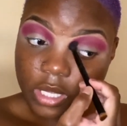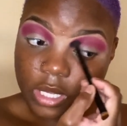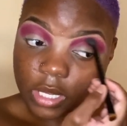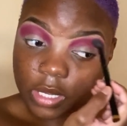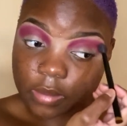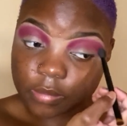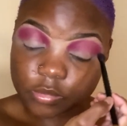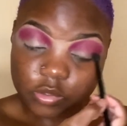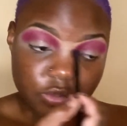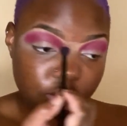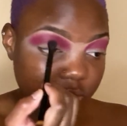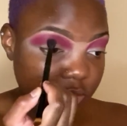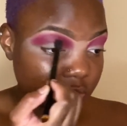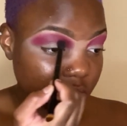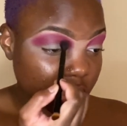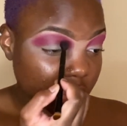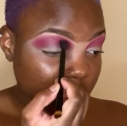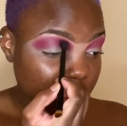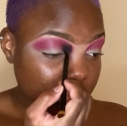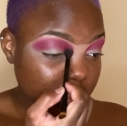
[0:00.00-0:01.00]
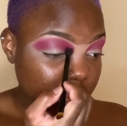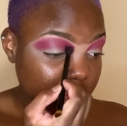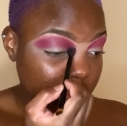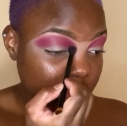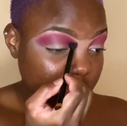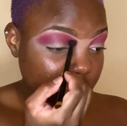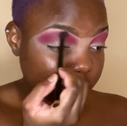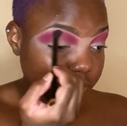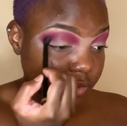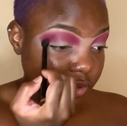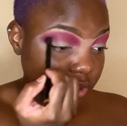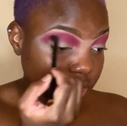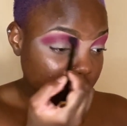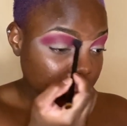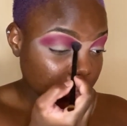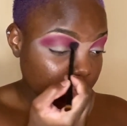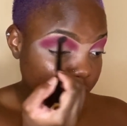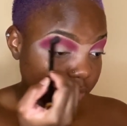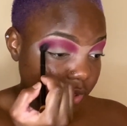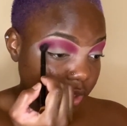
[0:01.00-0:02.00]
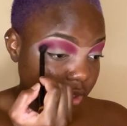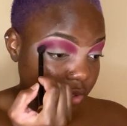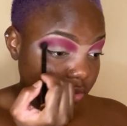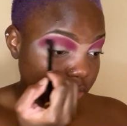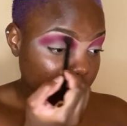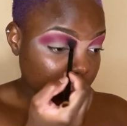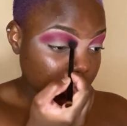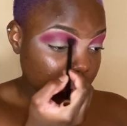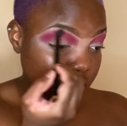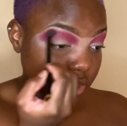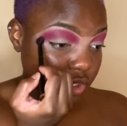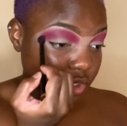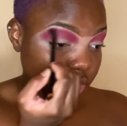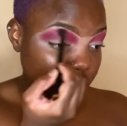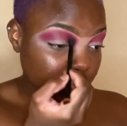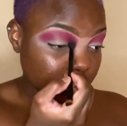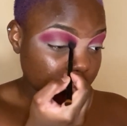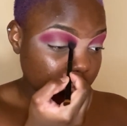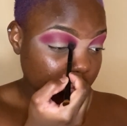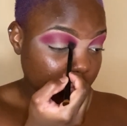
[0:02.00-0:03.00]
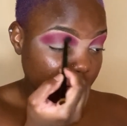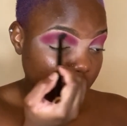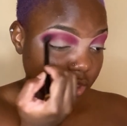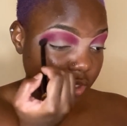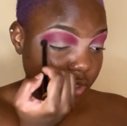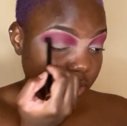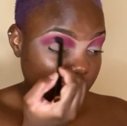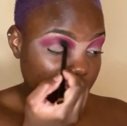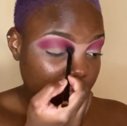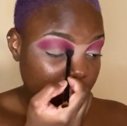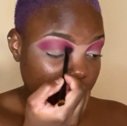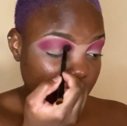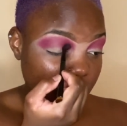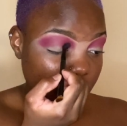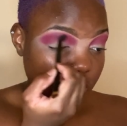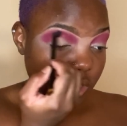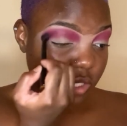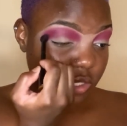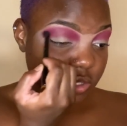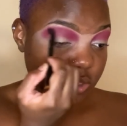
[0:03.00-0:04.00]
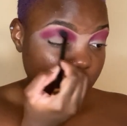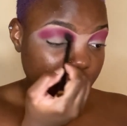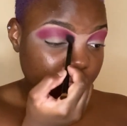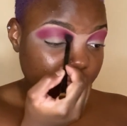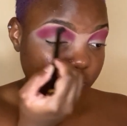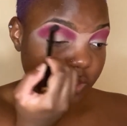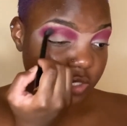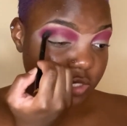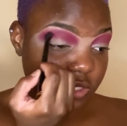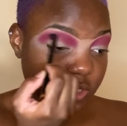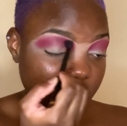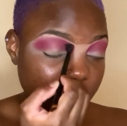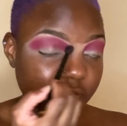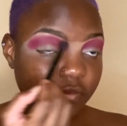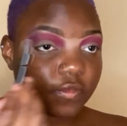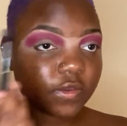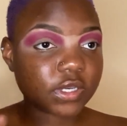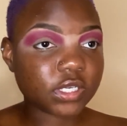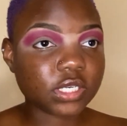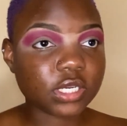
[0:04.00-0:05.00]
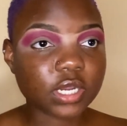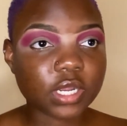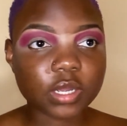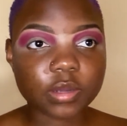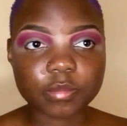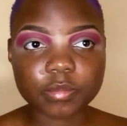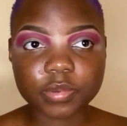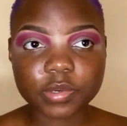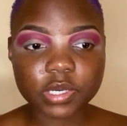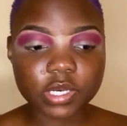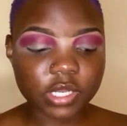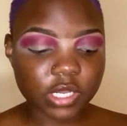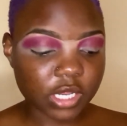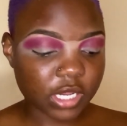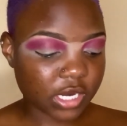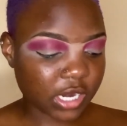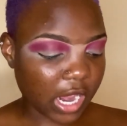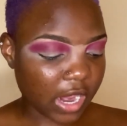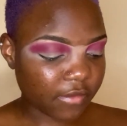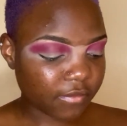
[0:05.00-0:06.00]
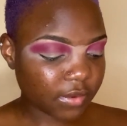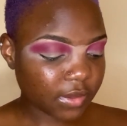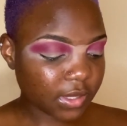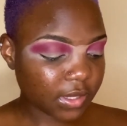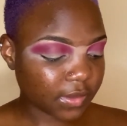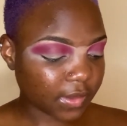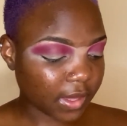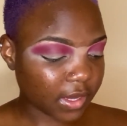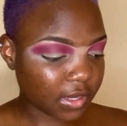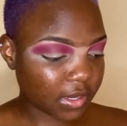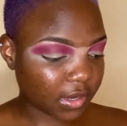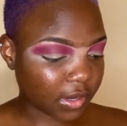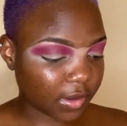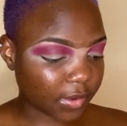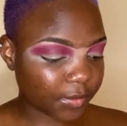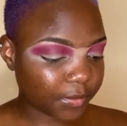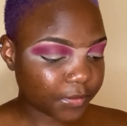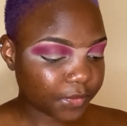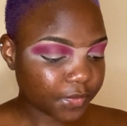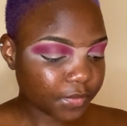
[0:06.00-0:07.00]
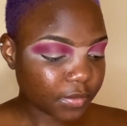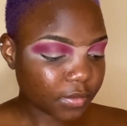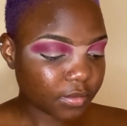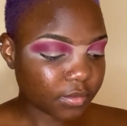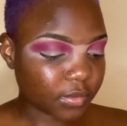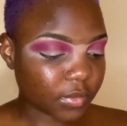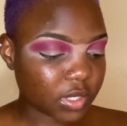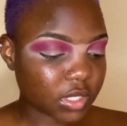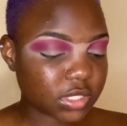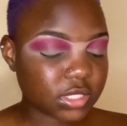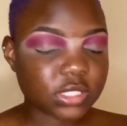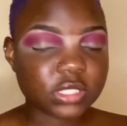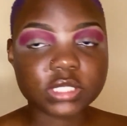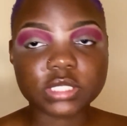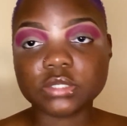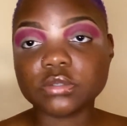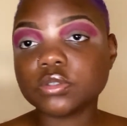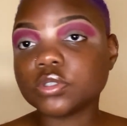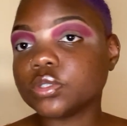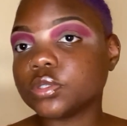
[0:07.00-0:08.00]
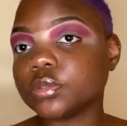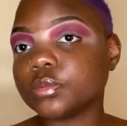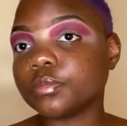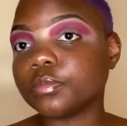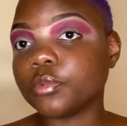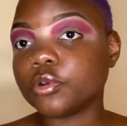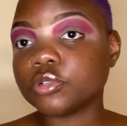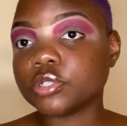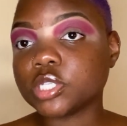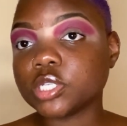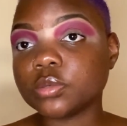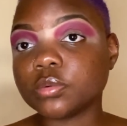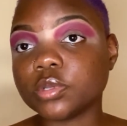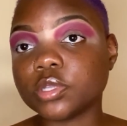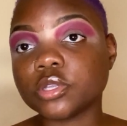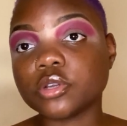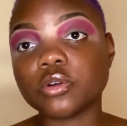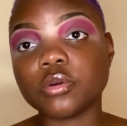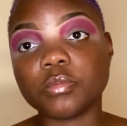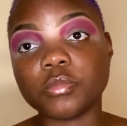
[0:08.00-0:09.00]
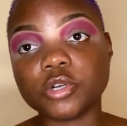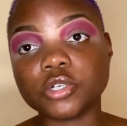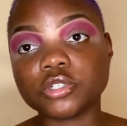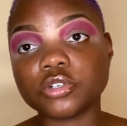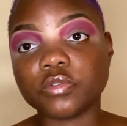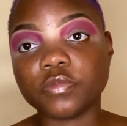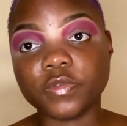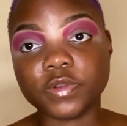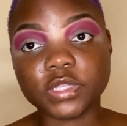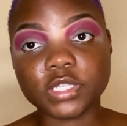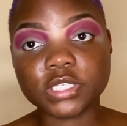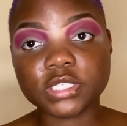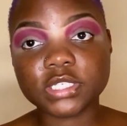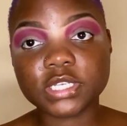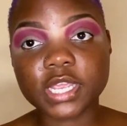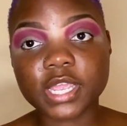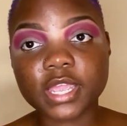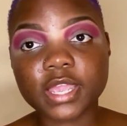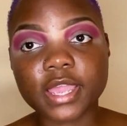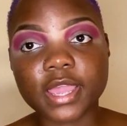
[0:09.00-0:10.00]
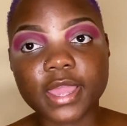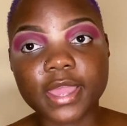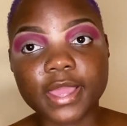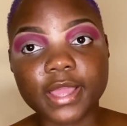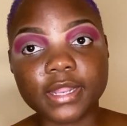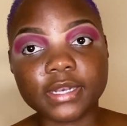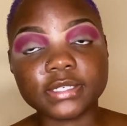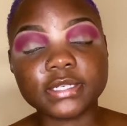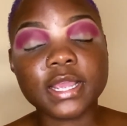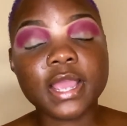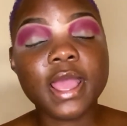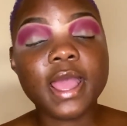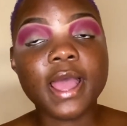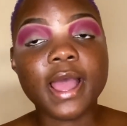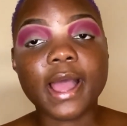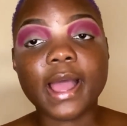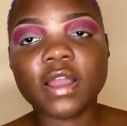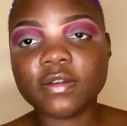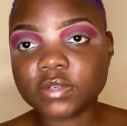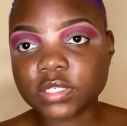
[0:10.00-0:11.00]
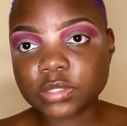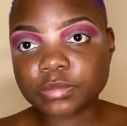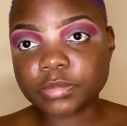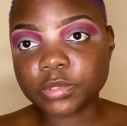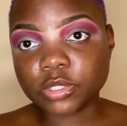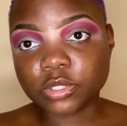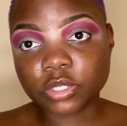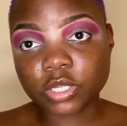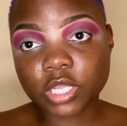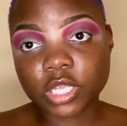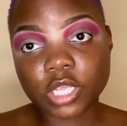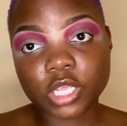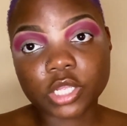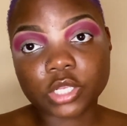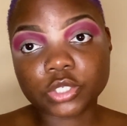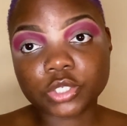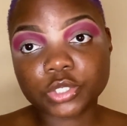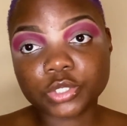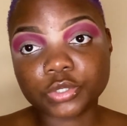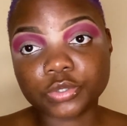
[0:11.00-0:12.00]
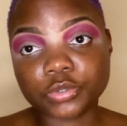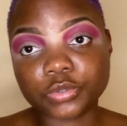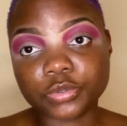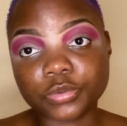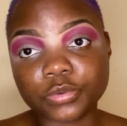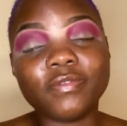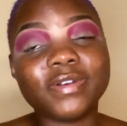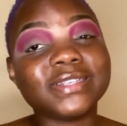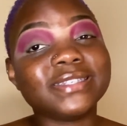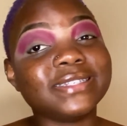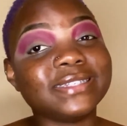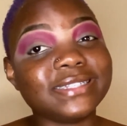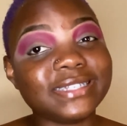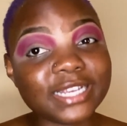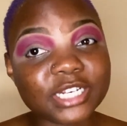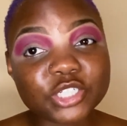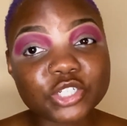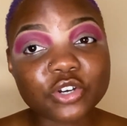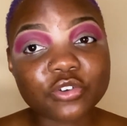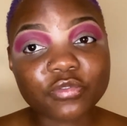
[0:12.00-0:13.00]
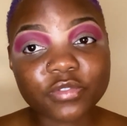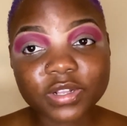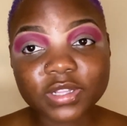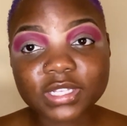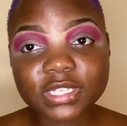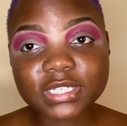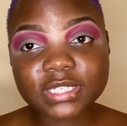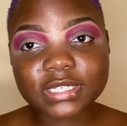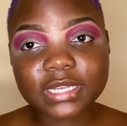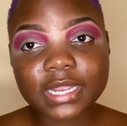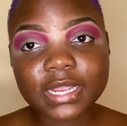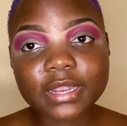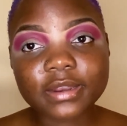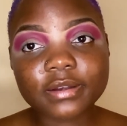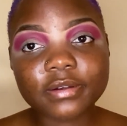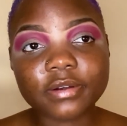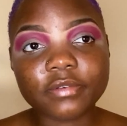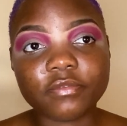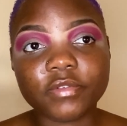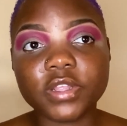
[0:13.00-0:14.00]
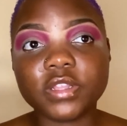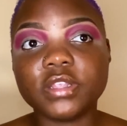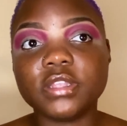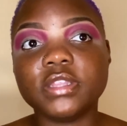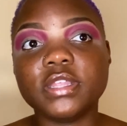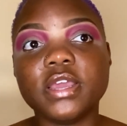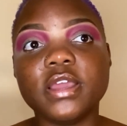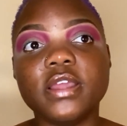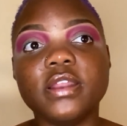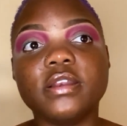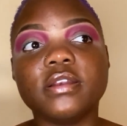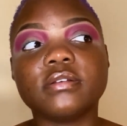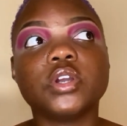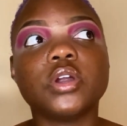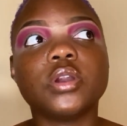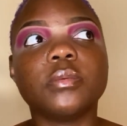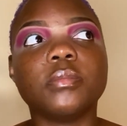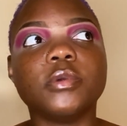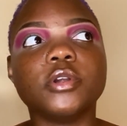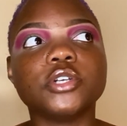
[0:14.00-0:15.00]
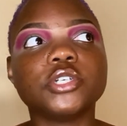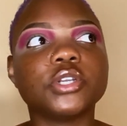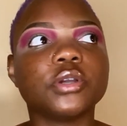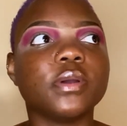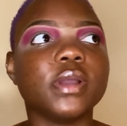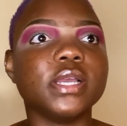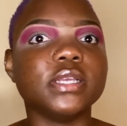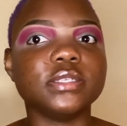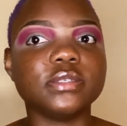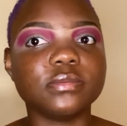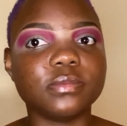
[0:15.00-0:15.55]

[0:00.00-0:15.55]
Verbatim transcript: I'm doing an internship with this company called Eastern Union. It's a real estate funding company, and I really like it because it deals mostly with commercial real estate, and I've just been looking into residential real estate rather than commercial as